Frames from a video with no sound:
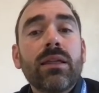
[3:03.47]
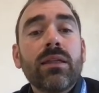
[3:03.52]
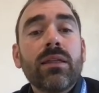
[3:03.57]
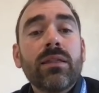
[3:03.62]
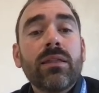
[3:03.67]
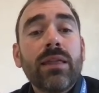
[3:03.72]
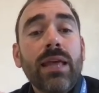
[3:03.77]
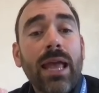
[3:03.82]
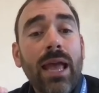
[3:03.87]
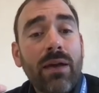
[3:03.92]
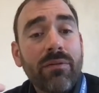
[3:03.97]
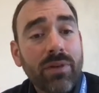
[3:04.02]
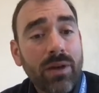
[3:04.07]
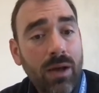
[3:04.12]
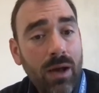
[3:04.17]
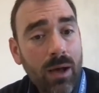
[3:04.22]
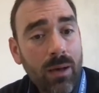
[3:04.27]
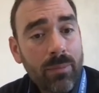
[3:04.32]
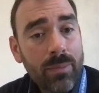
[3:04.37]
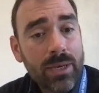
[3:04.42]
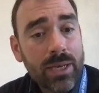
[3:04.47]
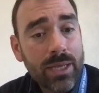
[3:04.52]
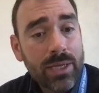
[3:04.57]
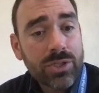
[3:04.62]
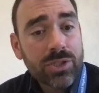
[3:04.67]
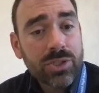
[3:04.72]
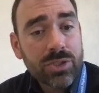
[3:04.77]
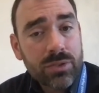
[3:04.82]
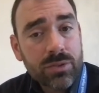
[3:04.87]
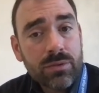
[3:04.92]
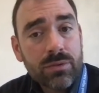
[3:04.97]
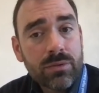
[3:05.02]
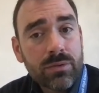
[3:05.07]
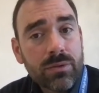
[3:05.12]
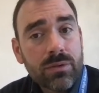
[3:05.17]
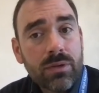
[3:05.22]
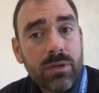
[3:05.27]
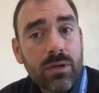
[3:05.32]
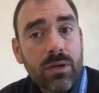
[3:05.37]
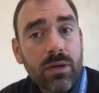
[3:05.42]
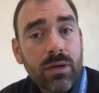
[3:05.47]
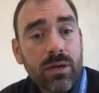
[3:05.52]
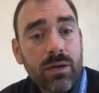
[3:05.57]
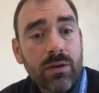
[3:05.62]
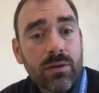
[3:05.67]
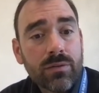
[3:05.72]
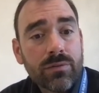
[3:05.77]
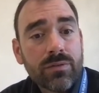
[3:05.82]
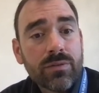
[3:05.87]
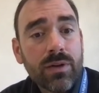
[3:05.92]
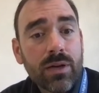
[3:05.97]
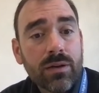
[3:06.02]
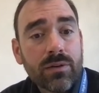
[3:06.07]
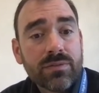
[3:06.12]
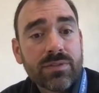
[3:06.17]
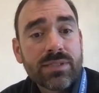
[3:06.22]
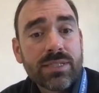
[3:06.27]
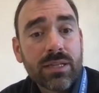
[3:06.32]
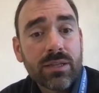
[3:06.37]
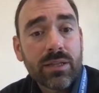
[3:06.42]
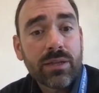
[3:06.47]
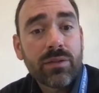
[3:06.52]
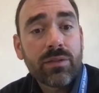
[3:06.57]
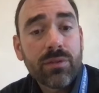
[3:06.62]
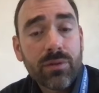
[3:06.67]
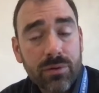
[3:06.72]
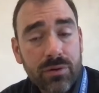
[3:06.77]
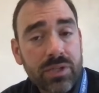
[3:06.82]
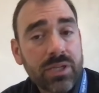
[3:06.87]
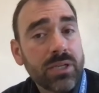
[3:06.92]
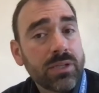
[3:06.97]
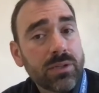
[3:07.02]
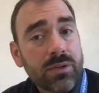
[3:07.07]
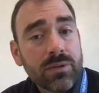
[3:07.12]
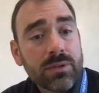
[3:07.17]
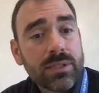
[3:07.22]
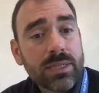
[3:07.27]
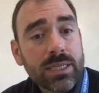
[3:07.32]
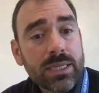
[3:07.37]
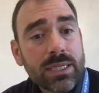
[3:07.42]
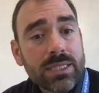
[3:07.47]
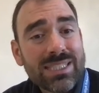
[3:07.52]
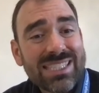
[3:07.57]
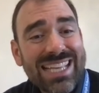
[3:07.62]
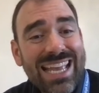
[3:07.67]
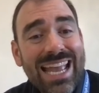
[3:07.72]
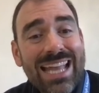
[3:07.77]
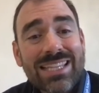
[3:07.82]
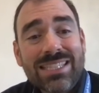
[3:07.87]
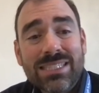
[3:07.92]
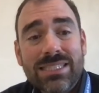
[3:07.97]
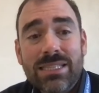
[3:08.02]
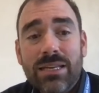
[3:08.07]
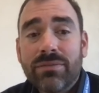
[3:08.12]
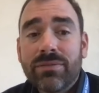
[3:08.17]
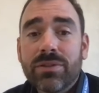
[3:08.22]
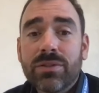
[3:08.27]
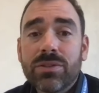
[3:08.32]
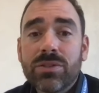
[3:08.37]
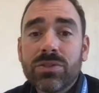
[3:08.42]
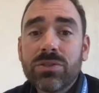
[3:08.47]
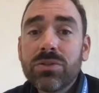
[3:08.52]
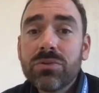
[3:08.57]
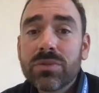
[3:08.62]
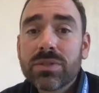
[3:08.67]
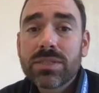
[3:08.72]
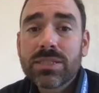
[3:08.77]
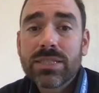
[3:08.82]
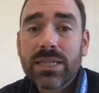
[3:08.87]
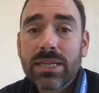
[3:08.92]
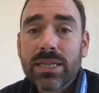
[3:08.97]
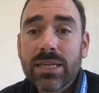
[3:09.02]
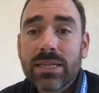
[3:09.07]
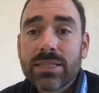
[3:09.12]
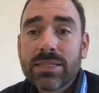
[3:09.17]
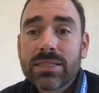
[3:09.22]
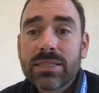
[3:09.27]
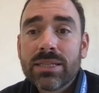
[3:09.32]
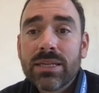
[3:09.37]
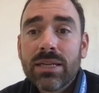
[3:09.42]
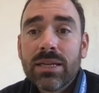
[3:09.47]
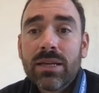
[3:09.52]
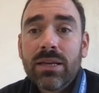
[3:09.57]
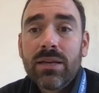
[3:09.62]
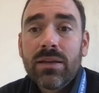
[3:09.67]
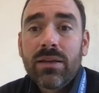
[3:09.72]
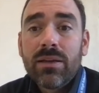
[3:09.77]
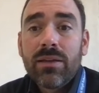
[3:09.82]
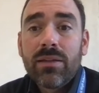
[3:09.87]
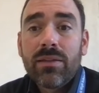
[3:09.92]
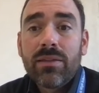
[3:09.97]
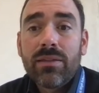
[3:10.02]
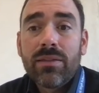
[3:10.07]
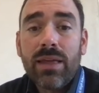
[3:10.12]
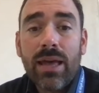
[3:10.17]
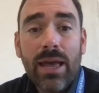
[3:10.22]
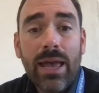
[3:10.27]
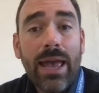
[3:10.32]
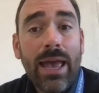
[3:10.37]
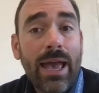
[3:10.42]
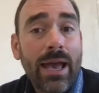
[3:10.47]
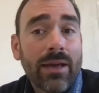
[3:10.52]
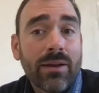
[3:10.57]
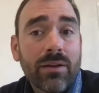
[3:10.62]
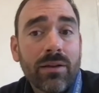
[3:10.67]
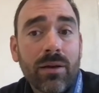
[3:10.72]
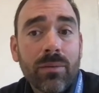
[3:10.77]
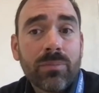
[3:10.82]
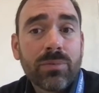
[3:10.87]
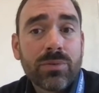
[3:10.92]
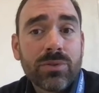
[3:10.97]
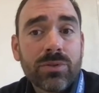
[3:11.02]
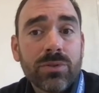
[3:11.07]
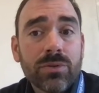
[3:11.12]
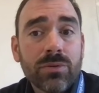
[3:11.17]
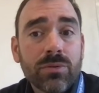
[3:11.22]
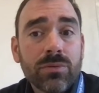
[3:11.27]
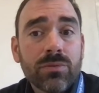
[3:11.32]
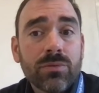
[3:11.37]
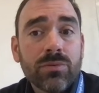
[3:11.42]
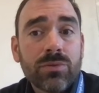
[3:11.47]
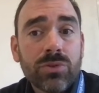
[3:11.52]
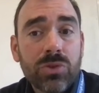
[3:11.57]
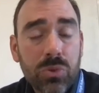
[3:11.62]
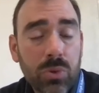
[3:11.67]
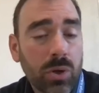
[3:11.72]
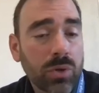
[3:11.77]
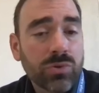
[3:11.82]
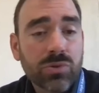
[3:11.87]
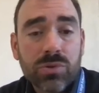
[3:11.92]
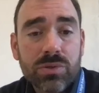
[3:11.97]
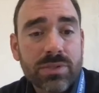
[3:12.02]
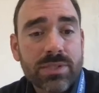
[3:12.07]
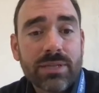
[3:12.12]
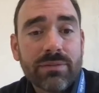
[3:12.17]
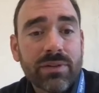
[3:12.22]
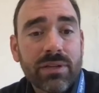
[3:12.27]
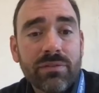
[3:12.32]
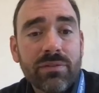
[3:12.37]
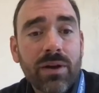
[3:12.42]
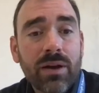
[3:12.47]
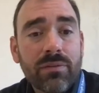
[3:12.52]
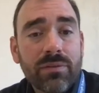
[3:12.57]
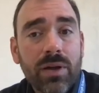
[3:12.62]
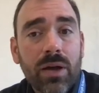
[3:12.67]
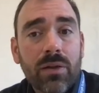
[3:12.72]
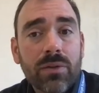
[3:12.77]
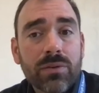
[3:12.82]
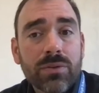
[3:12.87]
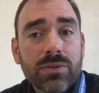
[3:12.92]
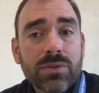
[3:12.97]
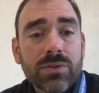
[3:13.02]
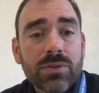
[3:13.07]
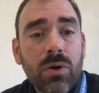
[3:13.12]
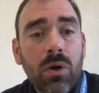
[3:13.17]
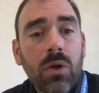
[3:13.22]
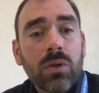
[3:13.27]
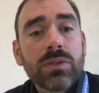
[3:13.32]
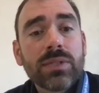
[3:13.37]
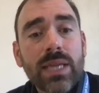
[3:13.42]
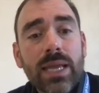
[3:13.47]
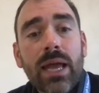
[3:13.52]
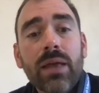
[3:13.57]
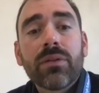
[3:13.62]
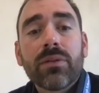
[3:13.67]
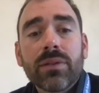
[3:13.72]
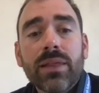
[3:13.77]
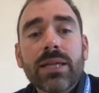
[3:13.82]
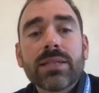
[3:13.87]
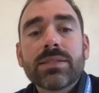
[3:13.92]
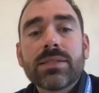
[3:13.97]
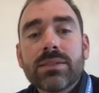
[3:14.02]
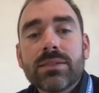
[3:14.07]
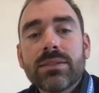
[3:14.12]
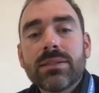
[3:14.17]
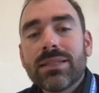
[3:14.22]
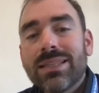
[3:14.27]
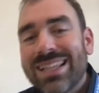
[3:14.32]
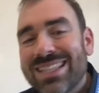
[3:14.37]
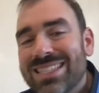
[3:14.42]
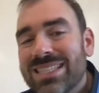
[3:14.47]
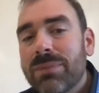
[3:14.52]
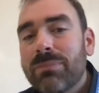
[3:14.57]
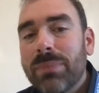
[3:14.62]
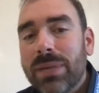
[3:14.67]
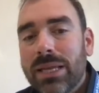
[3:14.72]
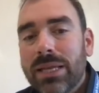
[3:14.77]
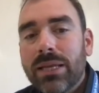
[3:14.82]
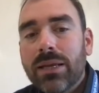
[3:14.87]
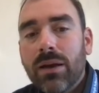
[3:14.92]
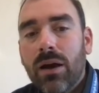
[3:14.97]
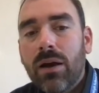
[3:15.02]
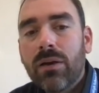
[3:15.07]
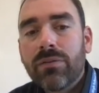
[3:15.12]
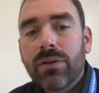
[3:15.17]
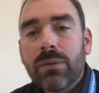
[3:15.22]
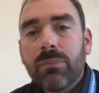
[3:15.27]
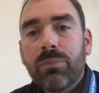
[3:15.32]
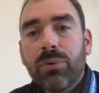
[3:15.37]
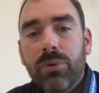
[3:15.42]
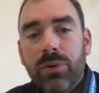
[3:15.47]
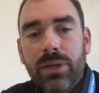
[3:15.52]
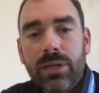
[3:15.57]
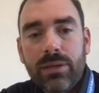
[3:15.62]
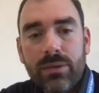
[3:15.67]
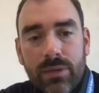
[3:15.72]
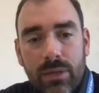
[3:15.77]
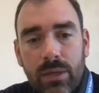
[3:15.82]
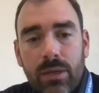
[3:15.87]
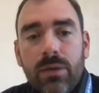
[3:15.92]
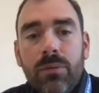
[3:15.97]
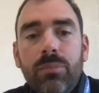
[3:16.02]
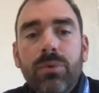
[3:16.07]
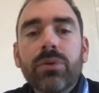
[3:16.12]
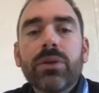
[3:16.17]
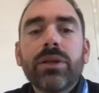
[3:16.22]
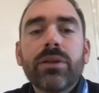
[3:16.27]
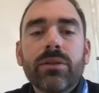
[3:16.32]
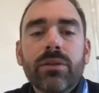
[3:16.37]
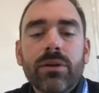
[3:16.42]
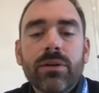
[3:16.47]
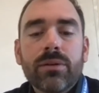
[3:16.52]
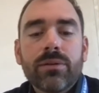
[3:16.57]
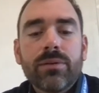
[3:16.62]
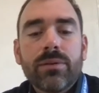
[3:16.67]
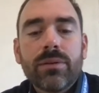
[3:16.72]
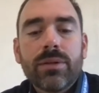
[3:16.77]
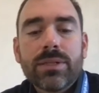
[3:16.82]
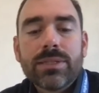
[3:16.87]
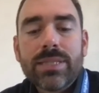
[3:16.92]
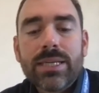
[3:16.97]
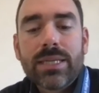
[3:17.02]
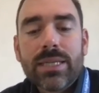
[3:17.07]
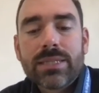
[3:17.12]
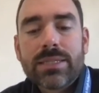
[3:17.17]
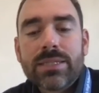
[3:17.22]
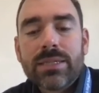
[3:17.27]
they have a combination of selling 30 adult tickets and 7 students tickets that added up to $275. Altogether, that's the meaning of it, putting the tickets and